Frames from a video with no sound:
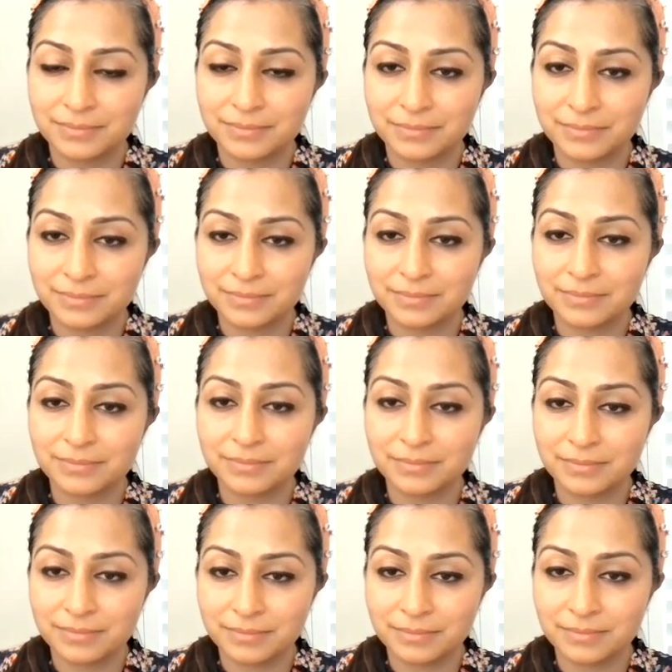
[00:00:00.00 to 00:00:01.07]

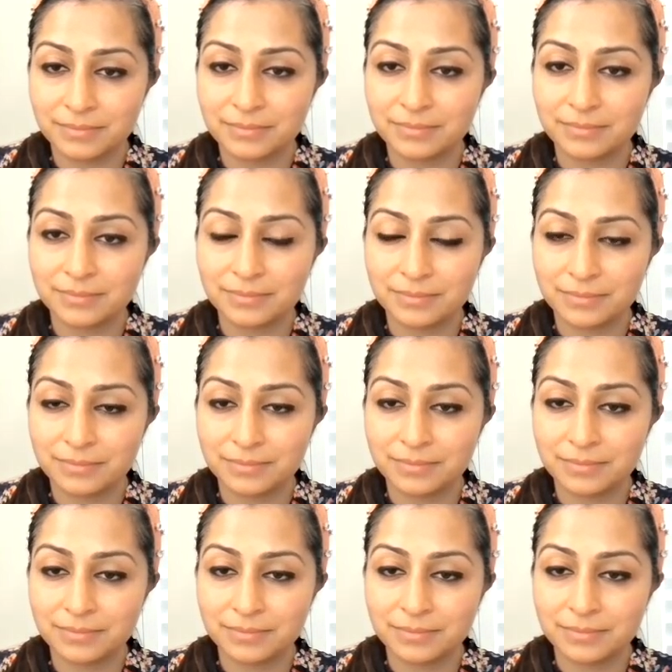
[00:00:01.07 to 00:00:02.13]

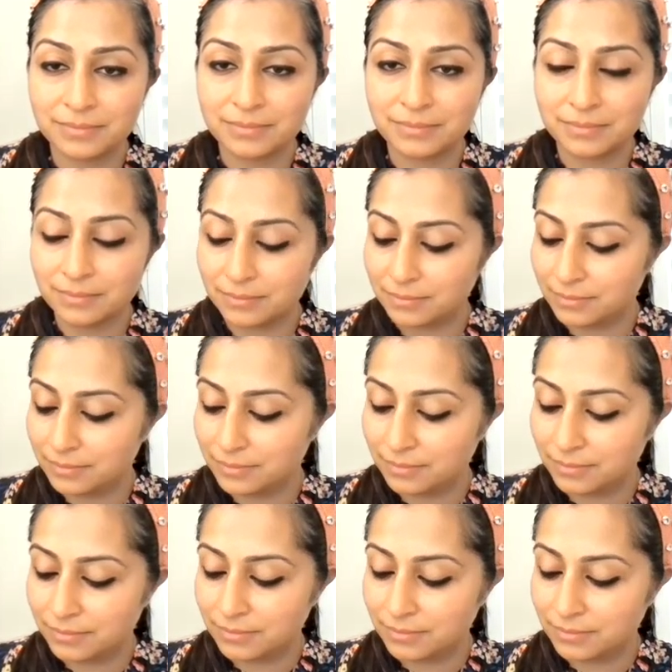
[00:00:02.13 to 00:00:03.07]
No words are spoken by the person on screen.